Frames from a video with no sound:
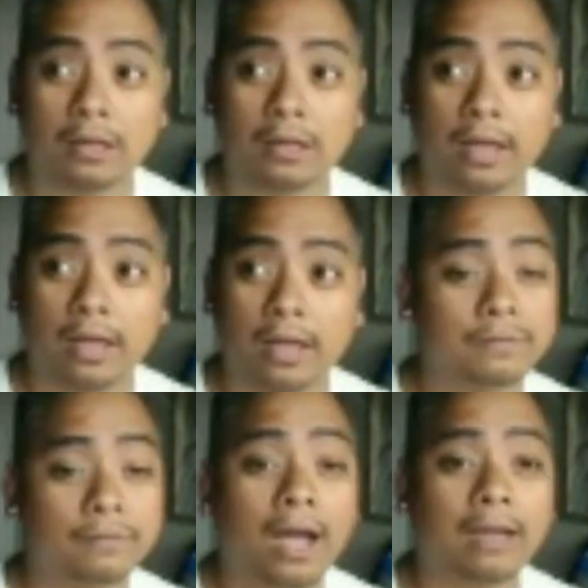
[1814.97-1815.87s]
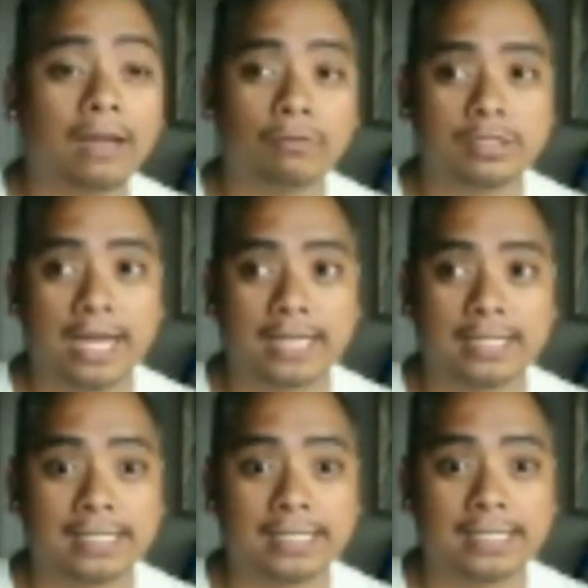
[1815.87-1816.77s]
S5, which
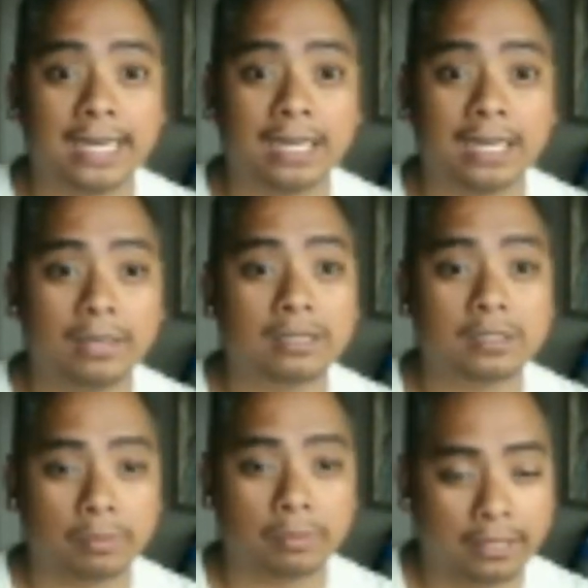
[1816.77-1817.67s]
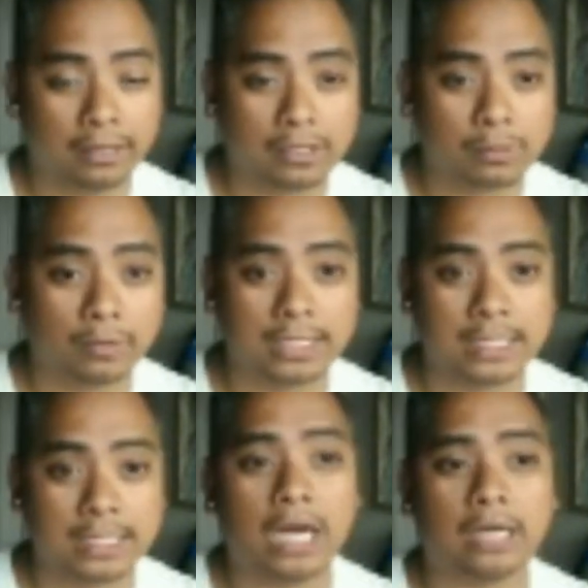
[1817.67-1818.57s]
has a 1080p display, and this one
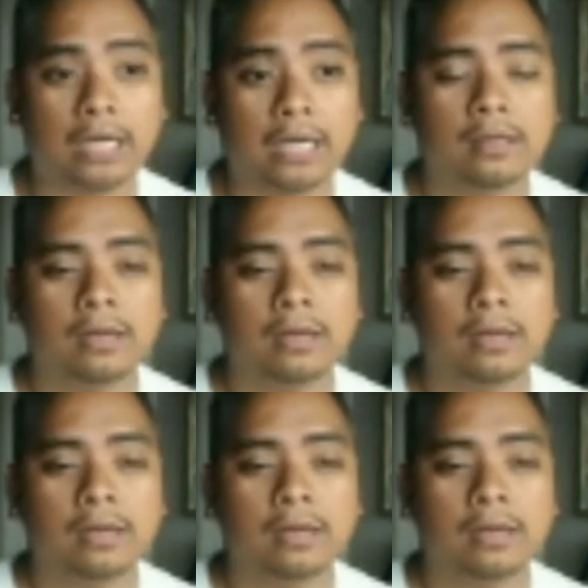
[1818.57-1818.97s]
does not.